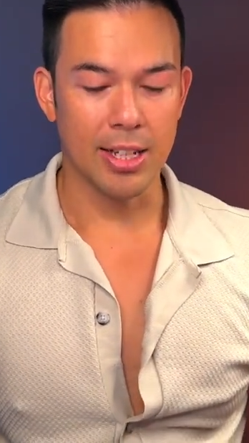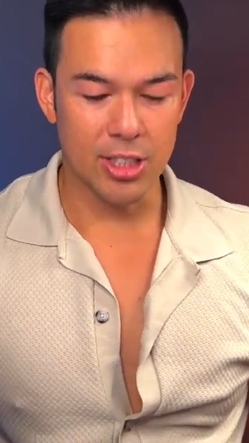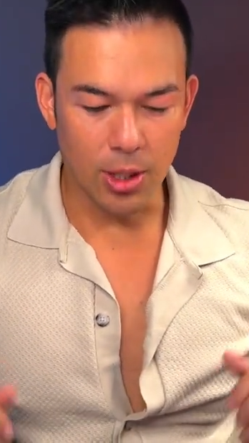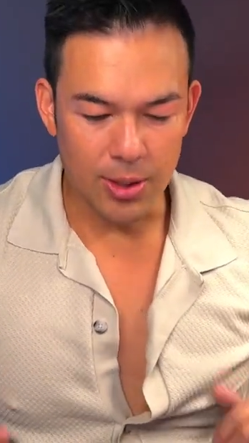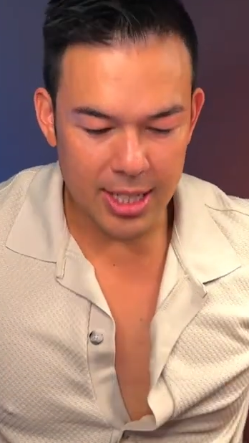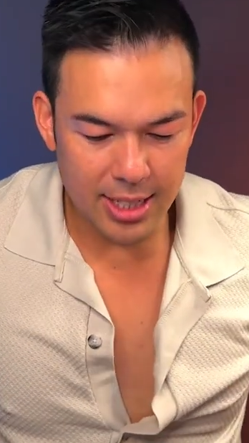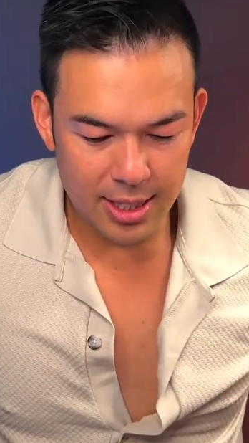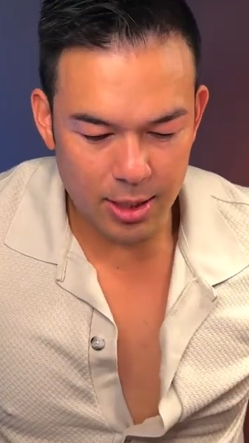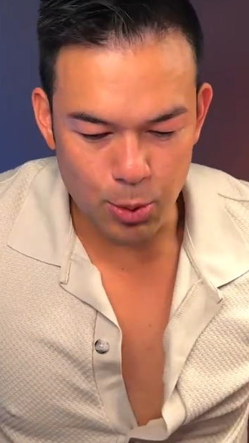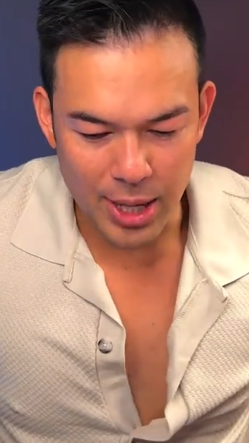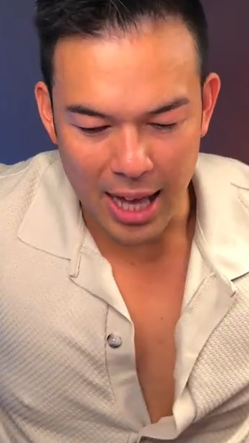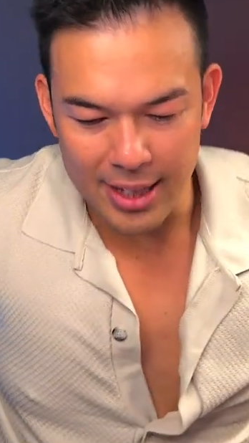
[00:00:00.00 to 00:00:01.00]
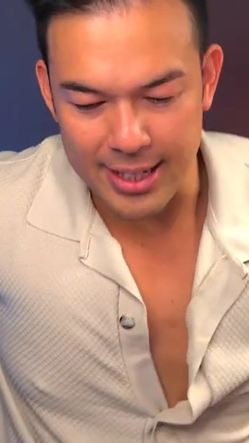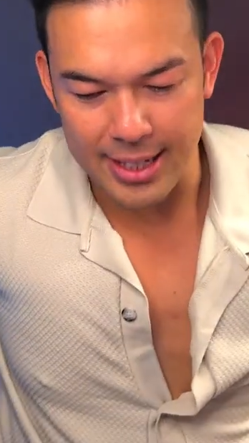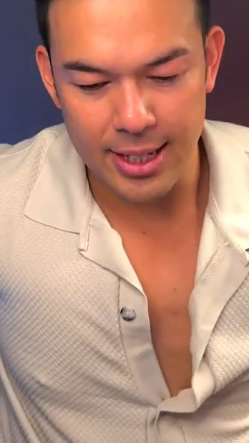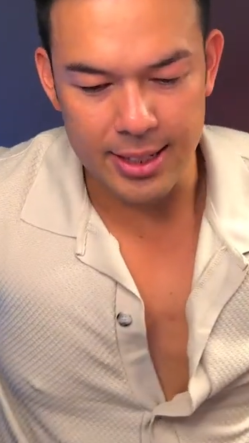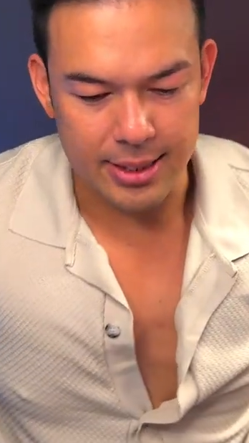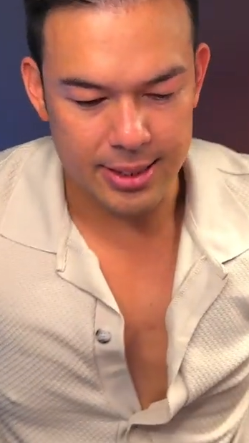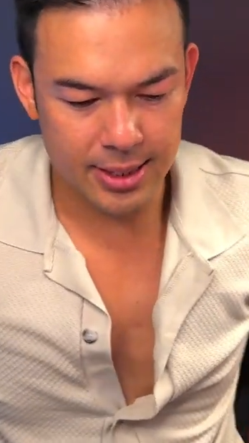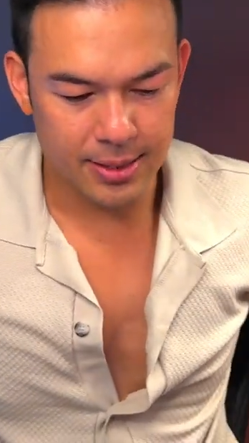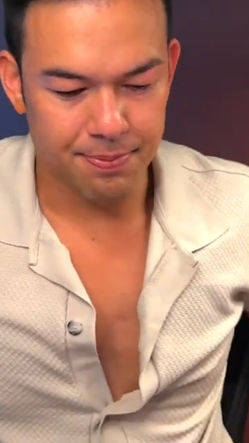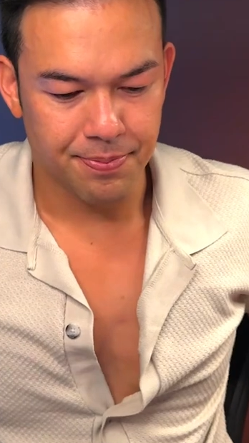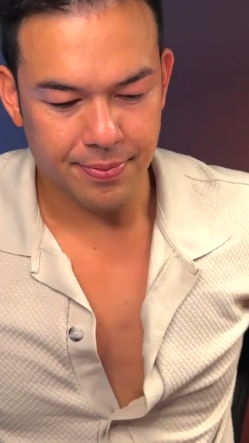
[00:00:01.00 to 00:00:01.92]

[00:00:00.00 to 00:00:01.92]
And so here the reality is,